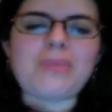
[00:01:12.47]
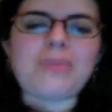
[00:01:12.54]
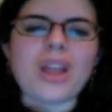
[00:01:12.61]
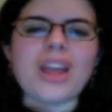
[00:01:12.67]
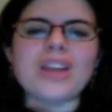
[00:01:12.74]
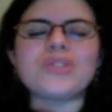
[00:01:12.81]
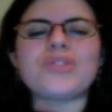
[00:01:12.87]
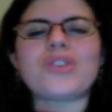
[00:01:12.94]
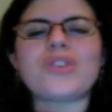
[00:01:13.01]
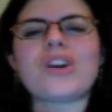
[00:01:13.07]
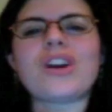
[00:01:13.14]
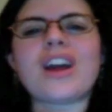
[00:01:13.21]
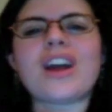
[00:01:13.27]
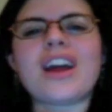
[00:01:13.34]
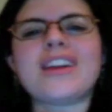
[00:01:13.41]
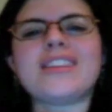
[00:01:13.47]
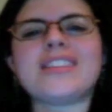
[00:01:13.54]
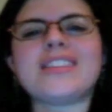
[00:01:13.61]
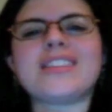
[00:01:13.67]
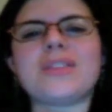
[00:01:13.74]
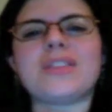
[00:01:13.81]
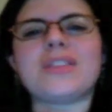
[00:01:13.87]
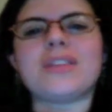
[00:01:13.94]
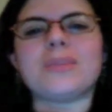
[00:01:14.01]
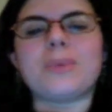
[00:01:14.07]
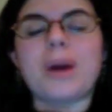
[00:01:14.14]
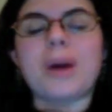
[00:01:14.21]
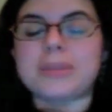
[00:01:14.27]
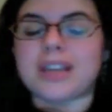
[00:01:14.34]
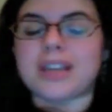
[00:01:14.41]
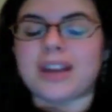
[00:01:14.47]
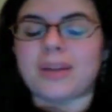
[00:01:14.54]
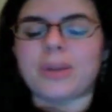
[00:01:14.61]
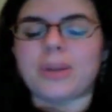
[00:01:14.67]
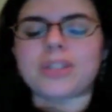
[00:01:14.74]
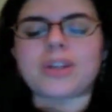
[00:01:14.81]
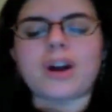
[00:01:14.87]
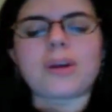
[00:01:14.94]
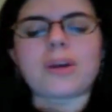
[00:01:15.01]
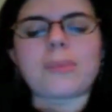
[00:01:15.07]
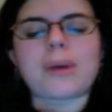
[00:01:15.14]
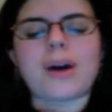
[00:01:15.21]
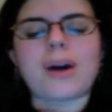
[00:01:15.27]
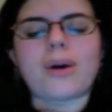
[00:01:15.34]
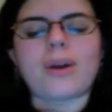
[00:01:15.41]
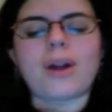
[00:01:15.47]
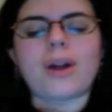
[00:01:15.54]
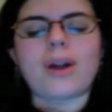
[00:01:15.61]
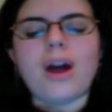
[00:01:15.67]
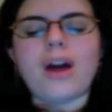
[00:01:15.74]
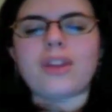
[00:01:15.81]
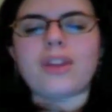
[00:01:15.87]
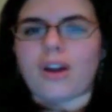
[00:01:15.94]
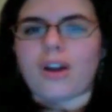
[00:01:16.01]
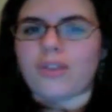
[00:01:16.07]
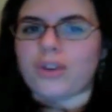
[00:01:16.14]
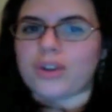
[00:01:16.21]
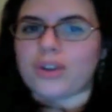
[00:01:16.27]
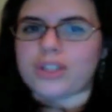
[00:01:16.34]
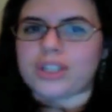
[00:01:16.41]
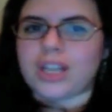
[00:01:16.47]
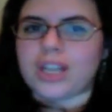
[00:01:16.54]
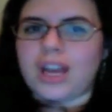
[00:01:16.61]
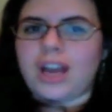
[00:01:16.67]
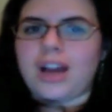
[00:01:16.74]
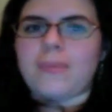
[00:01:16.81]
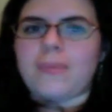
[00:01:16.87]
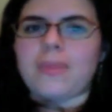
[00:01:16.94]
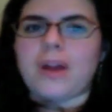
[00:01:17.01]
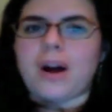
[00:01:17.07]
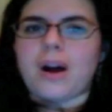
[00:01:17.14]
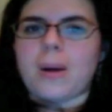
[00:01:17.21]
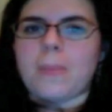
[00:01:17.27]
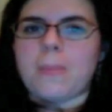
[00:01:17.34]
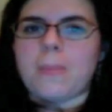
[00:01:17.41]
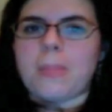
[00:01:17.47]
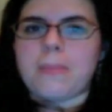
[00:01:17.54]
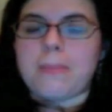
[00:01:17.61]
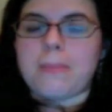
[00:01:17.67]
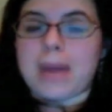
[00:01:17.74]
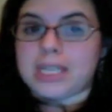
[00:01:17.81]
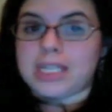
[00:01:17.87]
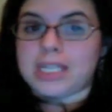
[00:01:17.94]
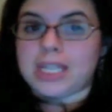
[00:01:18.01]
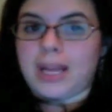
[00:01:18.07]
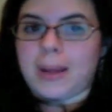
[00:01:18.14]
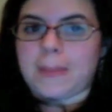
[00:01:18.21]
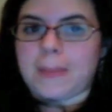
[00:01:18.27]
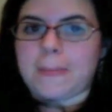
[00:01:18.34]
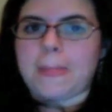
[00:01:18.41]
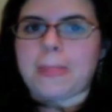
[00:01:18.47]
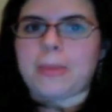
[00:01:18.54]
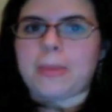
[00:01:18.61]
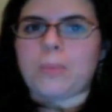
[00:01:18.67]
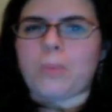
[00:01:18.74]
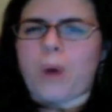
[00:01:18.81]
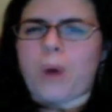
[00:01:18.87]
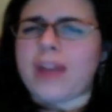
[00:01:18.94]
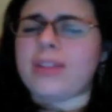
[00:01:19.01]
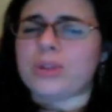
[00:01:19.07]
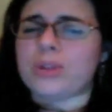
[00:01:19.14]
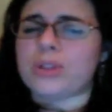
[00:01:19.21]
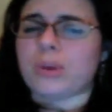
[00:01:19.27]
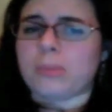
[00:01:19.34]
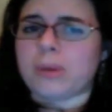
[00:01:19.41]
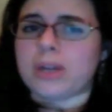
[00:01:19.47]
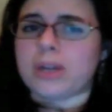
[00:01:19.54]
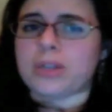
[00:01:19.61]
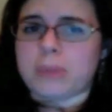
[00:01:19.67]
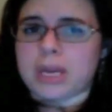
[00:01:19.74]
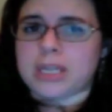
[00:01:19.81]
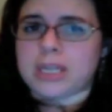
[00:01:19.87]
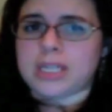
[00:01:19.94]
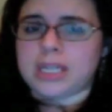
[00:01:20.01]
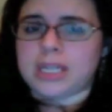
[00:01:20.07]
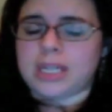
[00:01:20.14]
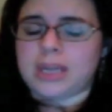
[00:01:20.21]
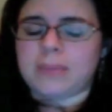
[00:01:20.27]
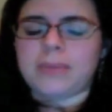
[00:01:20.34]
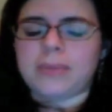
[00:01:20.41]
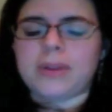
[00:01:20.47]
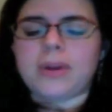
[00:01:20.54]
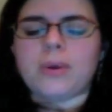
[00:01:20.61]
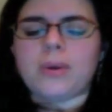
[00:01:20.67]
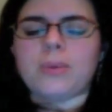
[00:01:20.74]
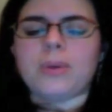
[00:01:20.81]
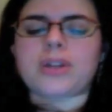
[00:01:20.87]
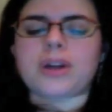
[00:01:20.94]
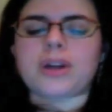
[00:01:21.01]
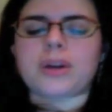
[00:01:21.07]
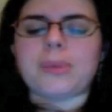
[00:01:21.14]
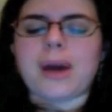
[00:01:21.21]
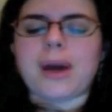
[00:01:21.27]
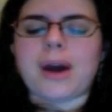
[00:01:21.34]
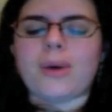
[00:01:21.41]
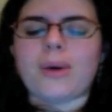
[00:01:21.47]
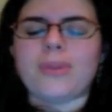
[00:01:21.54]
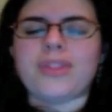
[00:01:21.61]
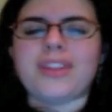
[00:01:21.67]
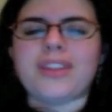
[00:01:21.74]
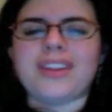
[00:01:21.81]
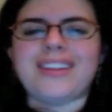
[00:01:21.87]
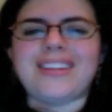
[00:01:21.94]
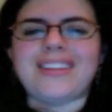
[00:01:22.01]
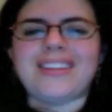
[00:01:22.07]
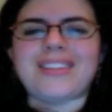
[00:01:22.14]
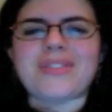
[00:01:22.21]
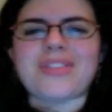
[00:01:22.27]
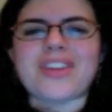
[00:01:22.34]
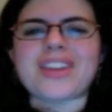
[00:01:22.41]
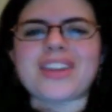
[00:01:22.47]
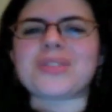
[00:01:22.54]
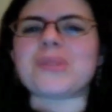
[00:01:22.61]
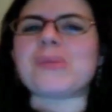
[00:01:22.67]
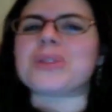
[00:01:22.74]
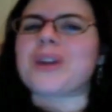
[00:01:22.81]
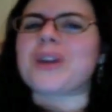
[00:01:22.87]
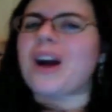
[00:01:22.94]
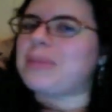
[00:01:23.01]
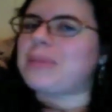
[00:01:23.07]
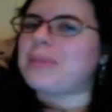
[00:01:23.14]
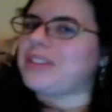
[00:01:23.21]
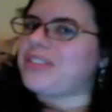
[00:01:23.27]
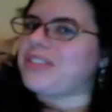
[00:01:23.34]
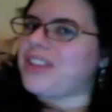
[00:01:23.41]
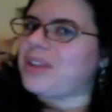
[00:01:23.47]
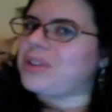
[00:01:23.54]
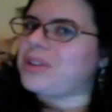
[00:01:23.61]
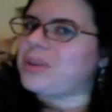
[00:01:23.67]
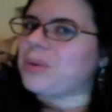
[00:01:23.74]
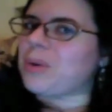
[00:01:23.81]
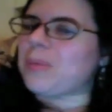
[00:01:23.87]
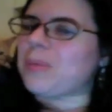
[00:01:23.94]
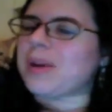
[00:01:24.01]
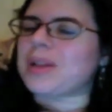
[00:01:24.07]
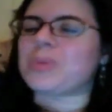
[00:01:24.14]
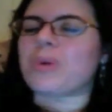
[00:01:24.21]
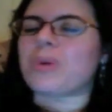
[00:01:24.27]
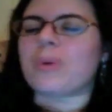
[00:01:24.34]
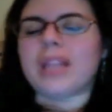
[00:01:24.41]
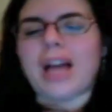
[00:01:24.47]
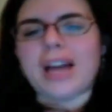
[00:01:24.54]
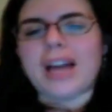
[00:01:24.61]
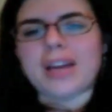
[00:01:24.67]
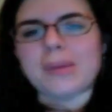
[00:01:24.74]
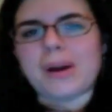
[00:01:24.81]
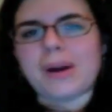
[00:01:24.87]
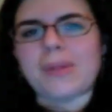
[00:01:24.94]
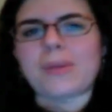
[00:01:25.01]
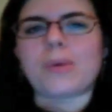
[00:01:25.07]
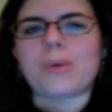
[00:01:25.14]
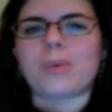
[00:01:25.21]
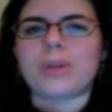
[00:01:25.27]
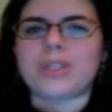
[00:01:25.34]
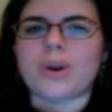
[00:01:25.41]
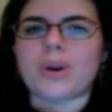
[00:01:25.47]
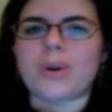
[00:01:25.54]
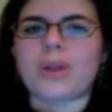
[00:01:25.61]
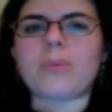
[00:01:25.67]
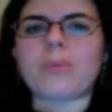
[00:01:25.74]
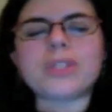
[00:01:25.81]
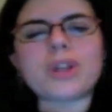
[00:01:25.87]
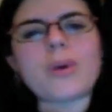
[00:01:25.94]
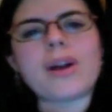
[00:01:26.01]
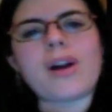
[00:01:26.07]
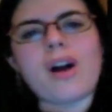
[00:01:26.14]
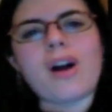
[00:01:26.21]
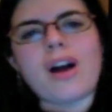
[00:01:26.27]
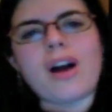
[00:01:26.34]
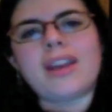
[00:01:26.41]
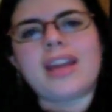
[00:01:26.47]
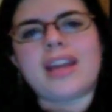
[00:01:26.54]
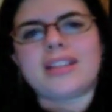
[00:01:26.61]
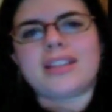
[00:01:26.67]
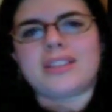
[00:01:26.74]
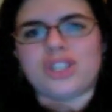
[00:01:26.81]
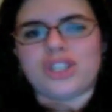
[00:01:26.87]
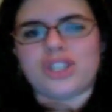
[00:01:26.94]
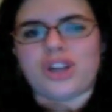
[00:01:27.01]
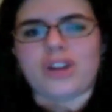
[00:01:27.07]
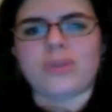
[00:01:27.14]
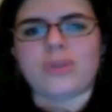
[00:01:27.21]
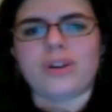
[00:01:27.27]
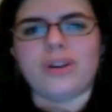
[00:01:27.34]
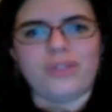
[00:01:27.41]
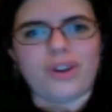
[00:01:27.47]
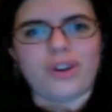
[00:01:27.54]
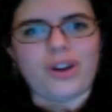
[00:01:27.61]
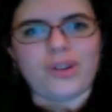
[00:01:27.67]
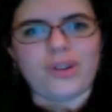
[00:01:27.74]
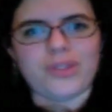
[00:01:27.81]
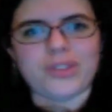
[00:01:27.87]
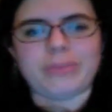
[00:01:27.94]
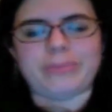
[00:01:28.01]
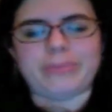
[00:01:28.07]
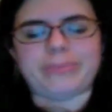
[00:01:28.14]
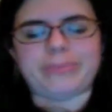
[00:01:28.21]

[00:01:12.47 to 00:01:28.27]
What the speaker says: As far as the website, we talk about the covers, man titty, why there's so much man titty. We talk about the things that are most commonly found in a romance, what we like about them, what we don't, and what's going on as the genre evolves.